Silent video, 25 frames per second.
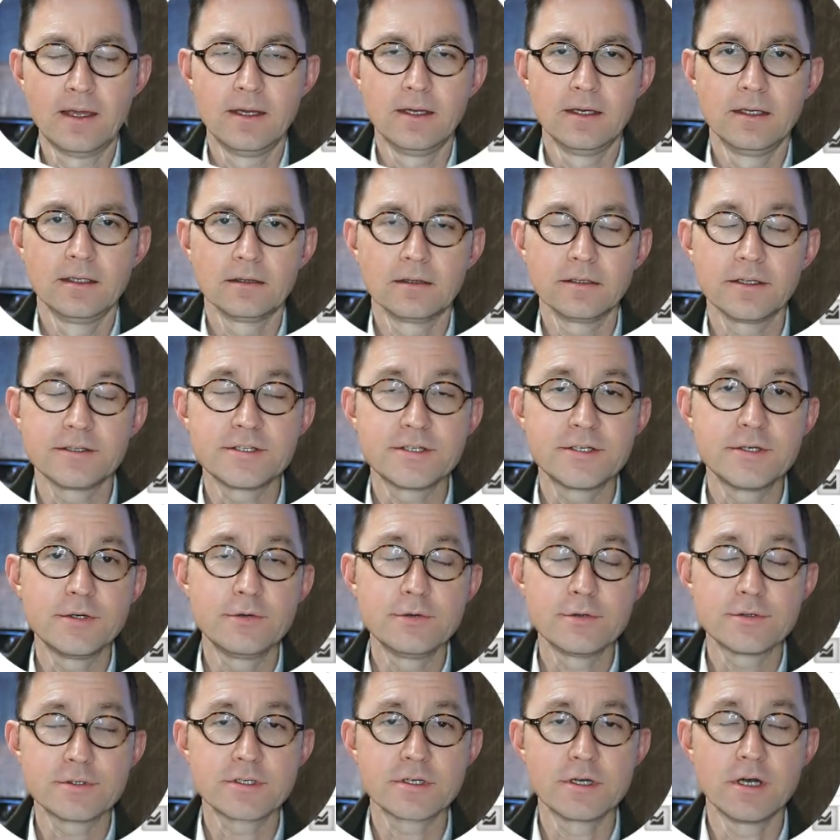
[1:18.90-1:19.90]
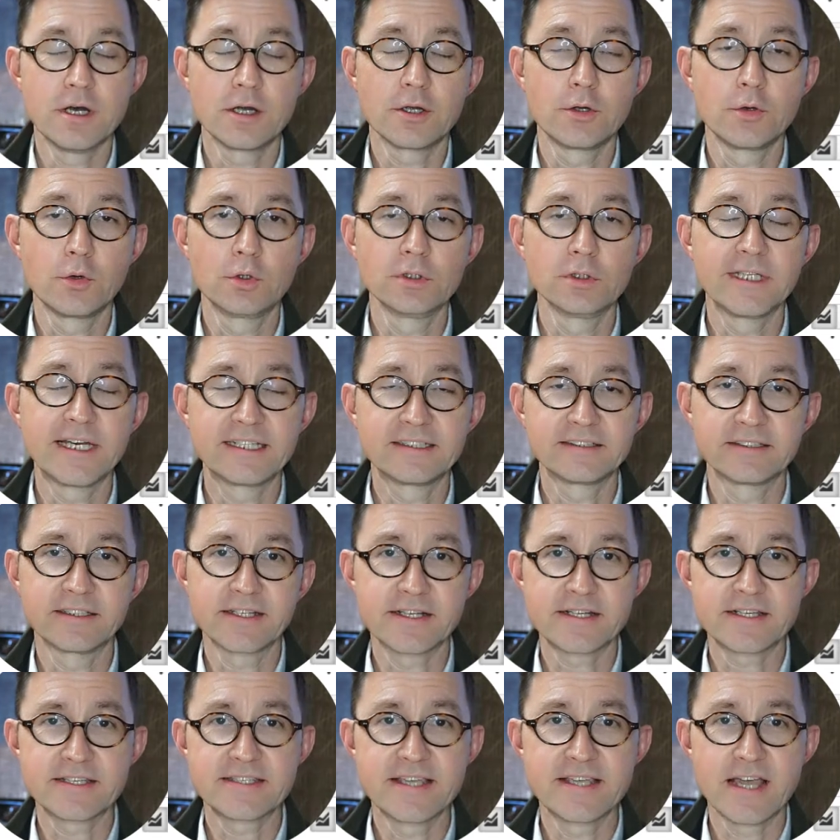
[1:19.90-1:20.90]
Let's use a Google Analytics
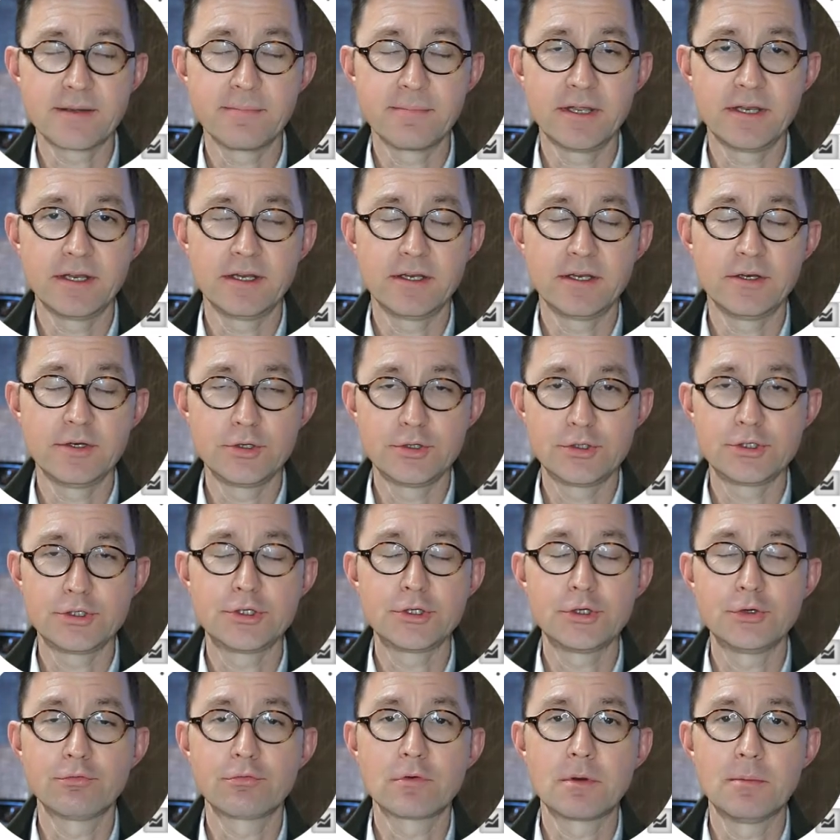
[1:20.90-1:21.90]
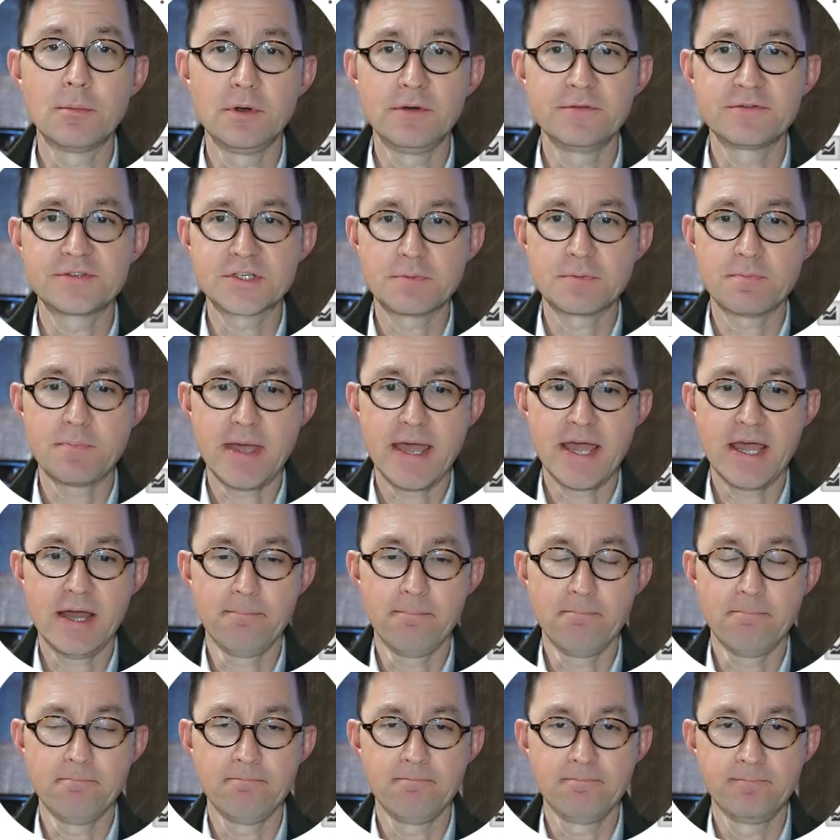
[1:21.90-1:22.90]
segment to remove spam.
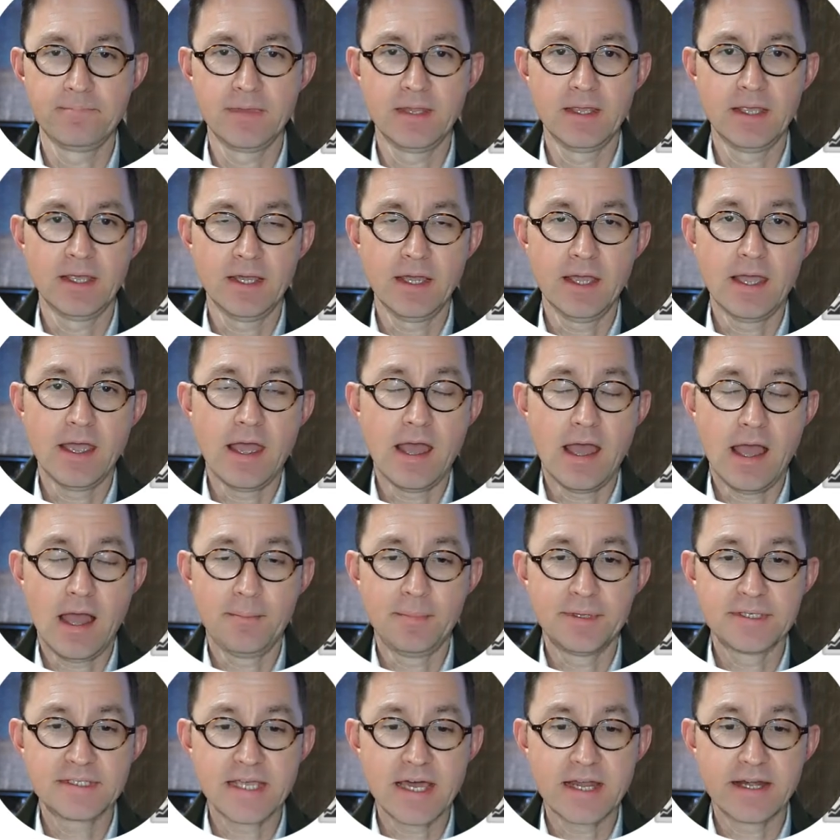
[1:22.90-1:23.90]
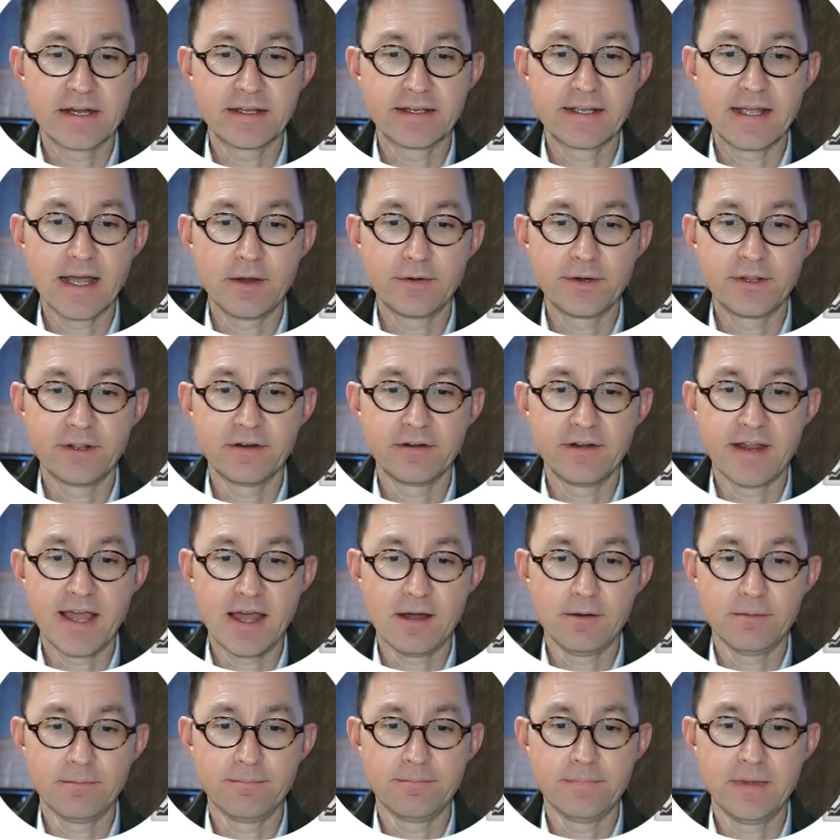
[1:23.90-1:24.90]
I'm inside an account here
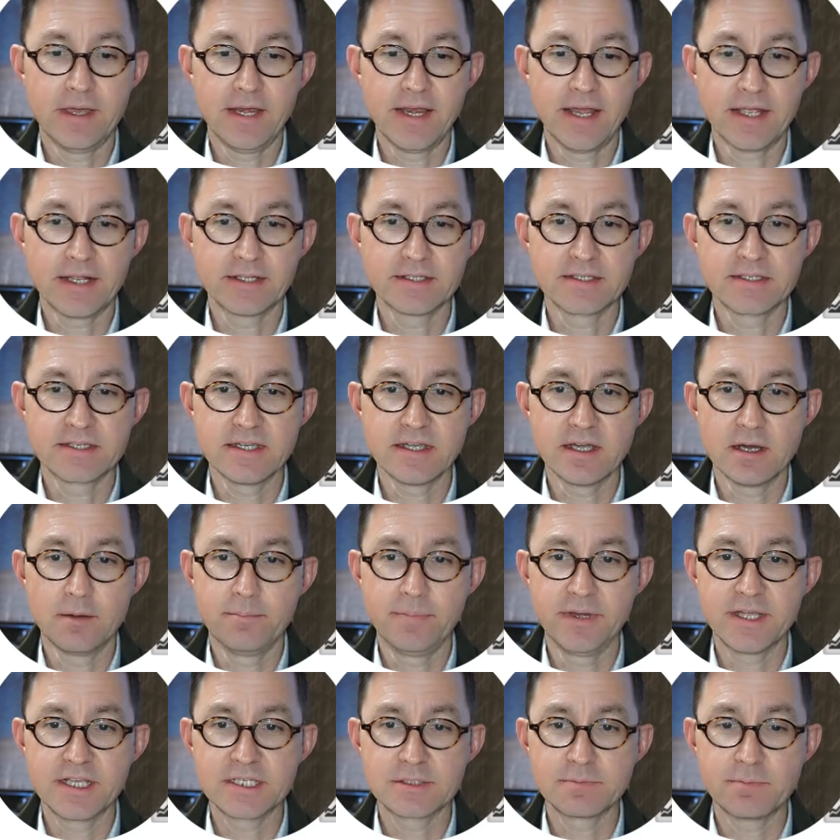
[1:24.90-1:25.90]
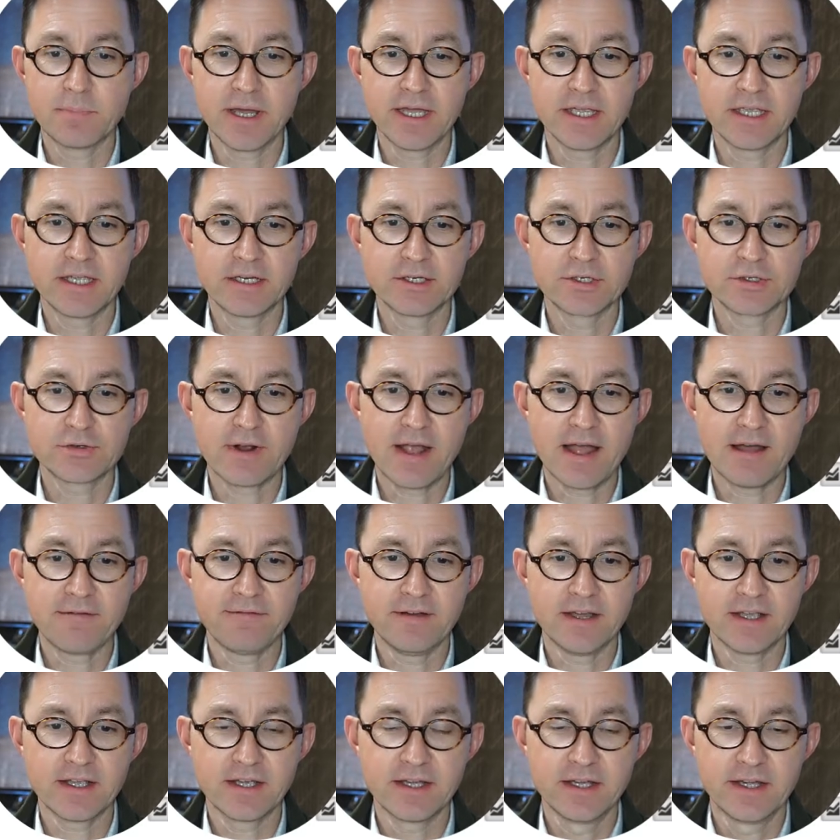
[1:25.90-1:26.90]
now, and I can see a big spike in
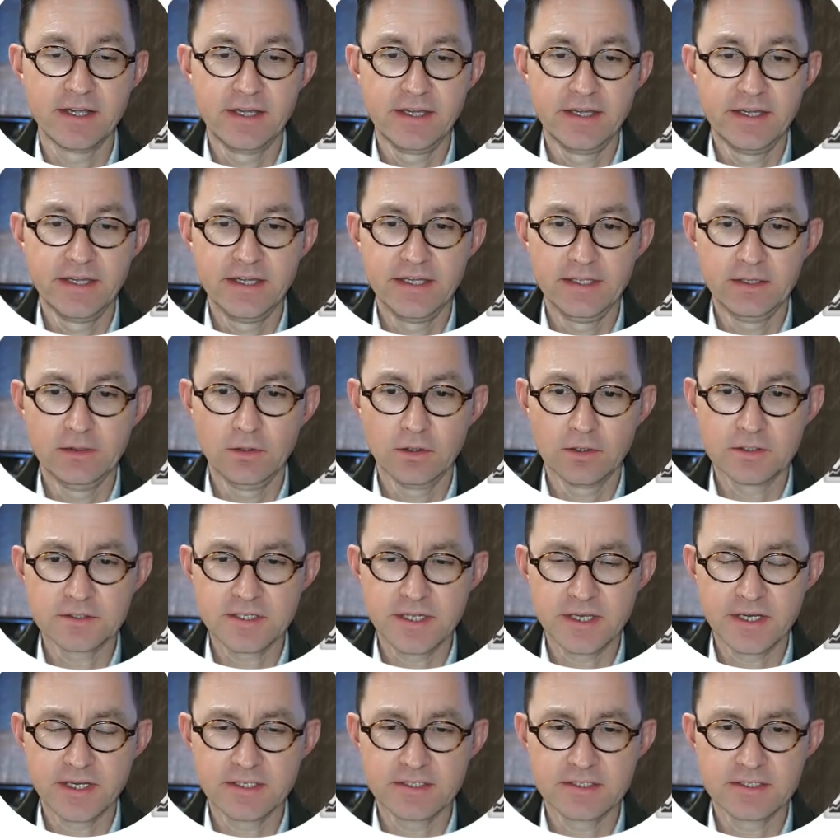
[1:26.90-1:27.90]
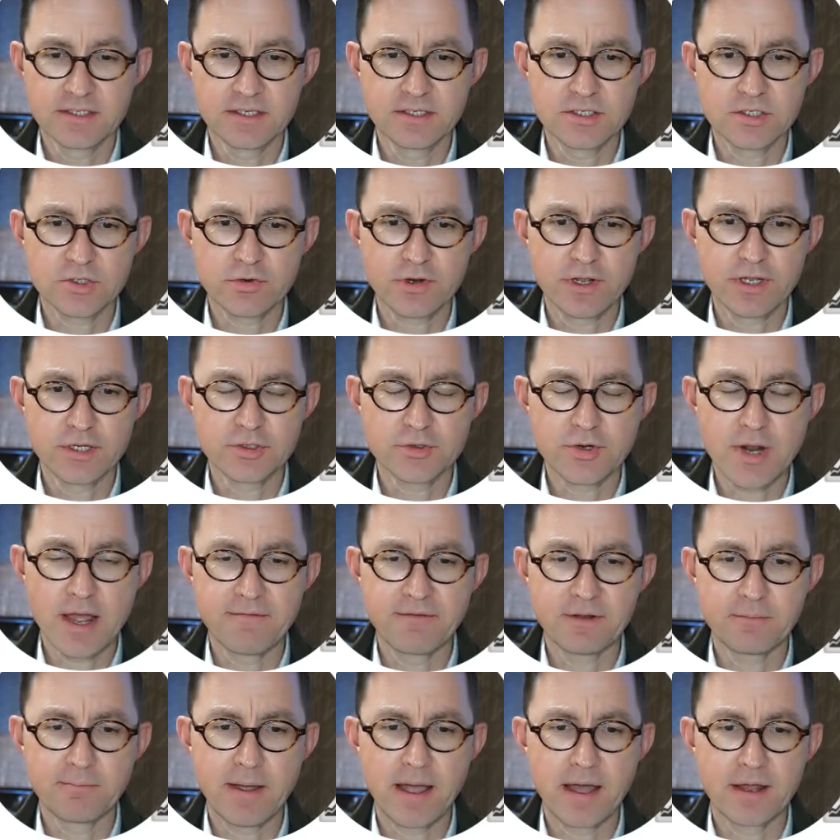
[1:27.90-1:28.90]
traffic it looks like it's this strange traffic
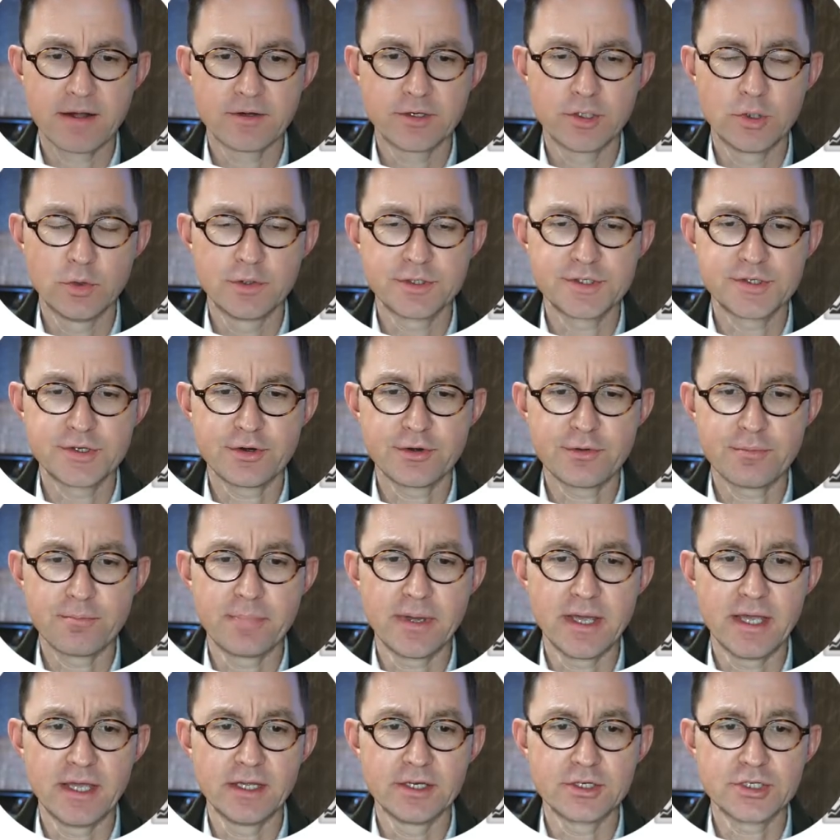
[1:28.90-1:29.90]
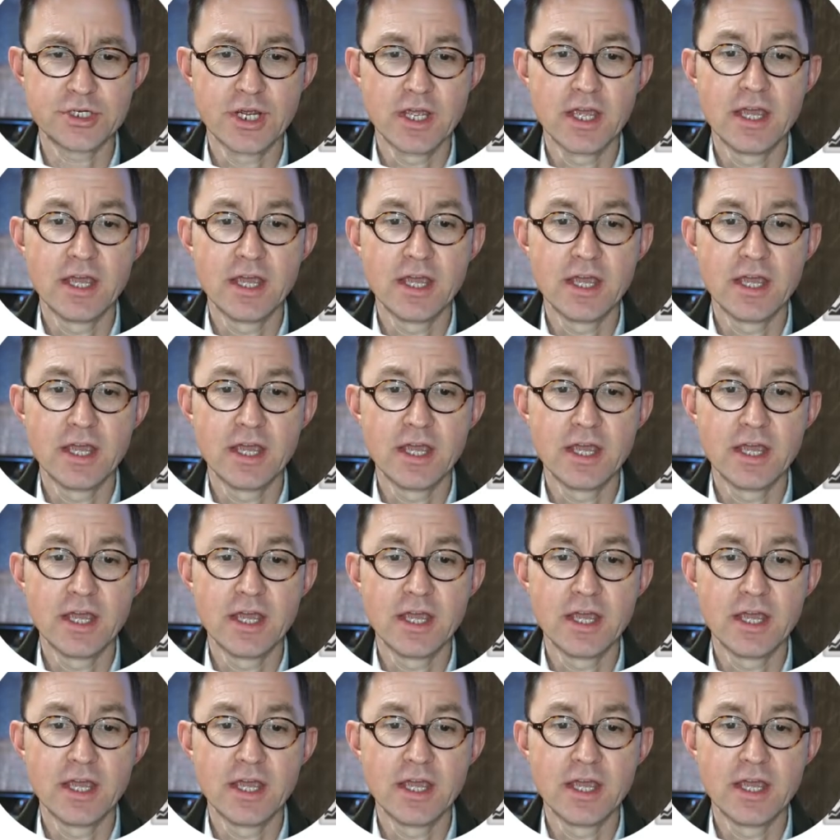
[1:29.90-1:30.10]
pattern to a certain page.